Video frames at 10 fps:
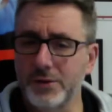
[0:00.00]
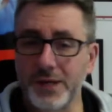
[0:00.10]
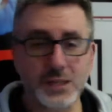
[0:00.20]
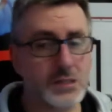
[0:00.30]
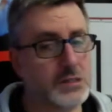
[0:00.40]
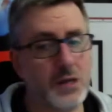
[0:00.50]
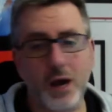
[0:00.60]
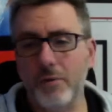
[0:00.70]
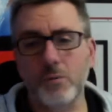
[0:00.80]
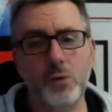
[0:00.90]
That's
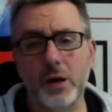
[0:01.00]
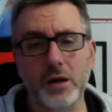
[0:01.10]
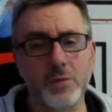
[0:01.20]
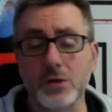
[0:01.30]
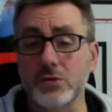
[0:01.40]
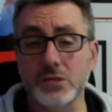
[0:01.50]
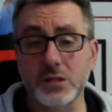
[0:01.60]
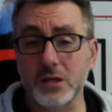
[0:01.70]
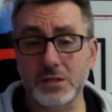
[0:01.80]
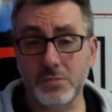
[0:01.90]
not what I'm
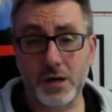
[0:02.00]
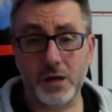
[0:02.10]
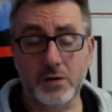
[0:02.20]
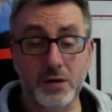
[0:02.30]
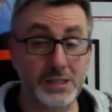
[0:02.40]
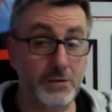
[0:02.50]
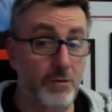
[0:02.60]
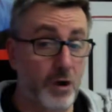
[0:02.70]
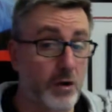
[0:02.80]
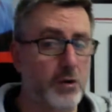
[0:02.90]
interested in as a marketer. As a
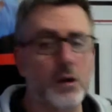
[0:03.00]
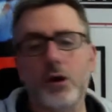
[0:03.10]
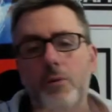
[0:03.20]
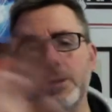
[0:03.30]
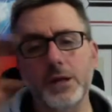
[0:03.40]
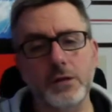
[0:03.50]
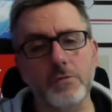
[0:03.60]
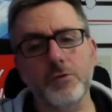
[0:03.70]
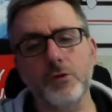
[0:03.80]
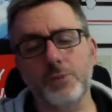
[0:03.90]
father, a completely
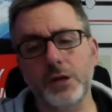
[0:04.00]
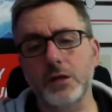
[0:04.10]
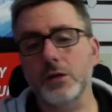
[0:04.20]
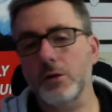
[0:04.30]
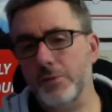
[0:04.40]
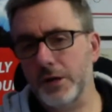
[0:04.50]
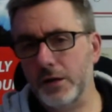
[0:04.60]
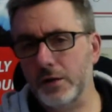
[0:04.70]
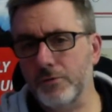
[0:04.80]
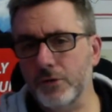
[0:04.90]
different opinion,
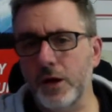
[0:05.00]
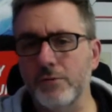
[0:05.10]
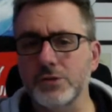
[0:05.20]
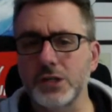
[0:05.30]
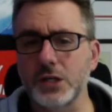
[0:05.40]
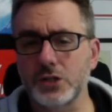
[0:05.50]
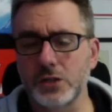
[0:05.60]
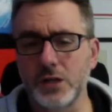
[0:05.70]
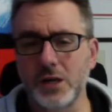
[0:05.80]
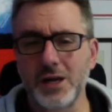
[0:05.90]
completely different
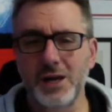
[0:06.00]
conversation.